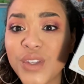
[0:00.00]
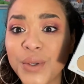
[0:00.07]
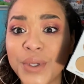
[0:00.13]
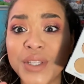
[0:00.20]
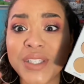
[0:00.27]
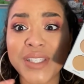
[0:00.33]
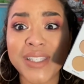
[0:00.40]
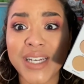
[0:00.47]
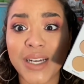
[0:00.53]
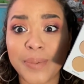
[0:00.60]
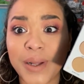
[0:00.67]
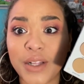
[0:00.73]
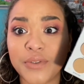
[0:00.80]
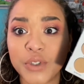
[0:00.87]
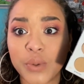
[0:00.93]
You get this entire
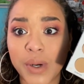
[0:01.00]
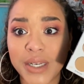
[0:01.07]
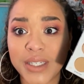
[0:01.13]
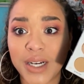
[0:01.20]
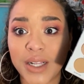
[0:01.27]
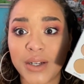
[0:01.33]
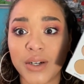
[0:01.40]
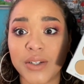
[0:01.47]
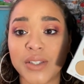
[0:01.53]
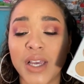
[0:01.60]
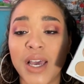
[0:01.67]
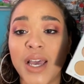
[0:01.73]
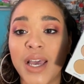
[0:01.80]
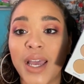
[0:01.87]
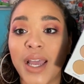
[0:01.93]
palette for $20.
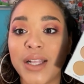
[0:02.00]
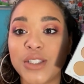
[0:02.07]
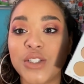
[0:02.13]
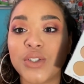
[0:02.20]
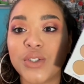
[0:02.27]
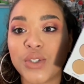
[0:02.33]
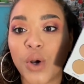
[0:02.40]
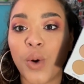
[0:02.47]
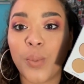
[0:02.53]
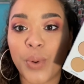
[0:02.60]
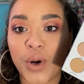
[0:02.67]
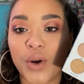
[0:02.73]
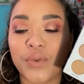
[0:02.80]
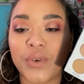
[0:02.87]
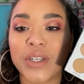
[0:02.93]
It's so
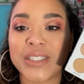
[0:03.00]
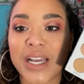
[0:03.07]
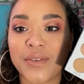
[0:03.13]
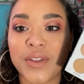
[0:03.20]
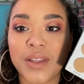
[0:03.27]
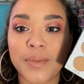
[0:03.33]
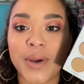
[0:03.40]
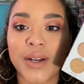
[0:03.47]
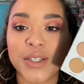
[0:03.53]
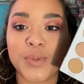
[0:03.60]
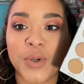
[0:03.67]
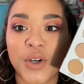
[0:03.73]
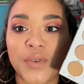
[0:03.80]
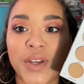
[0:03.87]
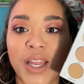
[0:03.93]
perfect. Everything about it is
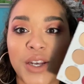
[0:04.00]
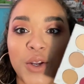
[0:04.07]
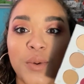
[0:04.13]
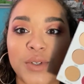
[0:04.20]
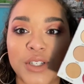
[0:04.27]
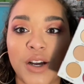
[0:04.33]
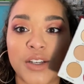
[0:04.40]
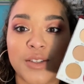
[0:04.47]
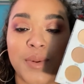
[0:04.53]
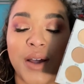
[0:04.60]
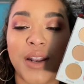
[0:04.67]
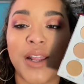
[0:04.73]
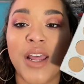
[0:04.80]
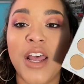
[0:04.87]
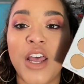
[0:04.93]
perfect and no one talks
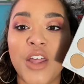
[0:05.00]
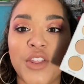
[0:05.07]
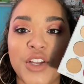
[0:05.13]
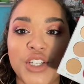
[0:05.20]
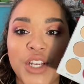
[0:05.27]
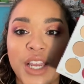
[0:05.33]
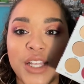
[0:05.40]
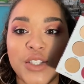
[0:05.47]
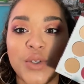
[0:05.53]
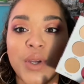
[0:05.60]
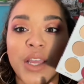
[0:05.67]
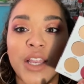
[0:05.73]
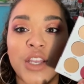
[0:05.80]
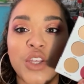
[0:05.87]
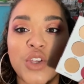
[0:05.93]
about it. The shades, you
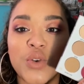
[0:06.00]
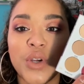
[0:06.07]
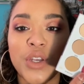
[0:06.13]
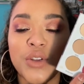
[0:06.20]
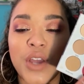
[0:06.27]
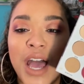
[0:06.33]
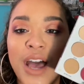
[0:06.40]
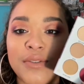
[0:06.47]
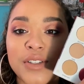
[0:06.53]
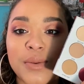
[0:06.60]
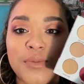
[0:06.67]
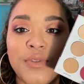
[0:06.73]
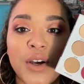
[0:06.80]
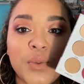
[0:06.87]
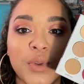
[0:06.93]
can have
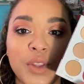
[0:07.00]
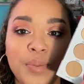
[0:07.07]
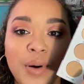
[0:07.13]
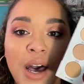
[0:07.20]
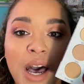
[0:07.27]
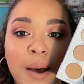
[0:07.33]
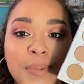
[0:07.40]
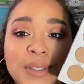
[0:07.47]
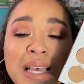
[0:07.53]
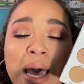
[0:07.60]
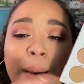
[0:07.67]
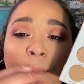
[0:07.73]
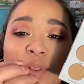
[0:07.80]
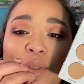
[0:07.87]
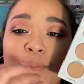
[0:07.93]
some fun with the pops,
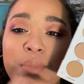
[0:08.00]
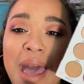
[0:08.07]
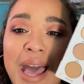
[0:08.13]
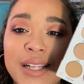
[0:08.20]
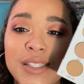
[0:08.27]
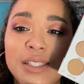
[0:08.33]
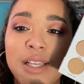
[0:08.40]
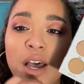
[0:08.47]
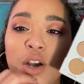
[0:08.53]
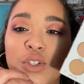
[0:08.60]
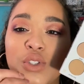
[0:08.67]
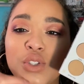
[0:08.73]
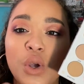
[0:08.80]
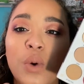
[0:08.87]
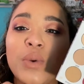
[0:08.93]
but the mattes are
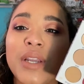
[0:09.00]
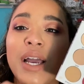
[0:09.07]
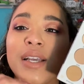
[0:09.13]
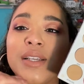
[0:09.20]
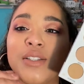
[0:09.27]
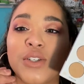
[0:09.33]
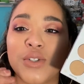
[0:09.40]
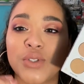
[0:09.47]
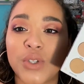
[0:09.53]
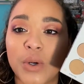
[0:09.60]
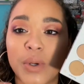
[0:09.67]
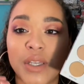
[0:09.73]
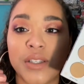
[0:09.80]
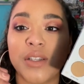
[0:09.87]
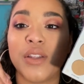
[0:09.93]
so nice. They're
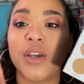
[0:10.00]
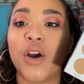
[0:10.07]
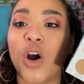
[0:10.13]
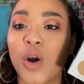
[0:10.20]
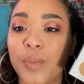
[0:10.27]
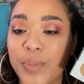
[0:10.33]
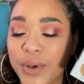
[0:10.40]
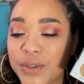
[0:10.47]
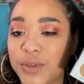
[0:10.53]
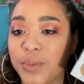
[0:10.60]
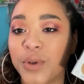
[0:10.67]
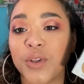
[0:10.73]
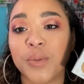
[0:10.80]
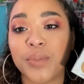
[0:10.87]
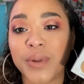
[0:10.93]
so easy. They are
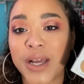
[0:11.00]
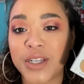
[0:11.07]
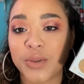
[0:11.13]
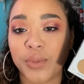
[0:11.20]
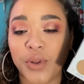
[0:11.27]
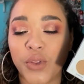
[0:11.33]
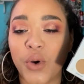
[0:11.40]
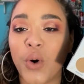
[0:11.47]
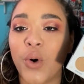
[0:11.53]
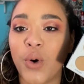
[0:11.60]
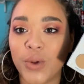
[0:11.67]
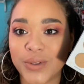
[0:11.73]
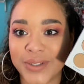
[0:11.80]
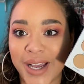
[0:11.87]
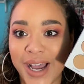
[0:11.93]
buildable. They're blendable. The
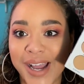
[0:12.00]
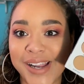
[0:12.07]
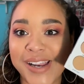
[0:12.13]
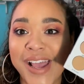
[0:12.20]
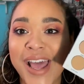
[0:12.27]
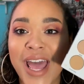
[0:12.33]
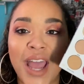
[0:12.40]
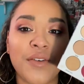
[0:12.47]
whole nine.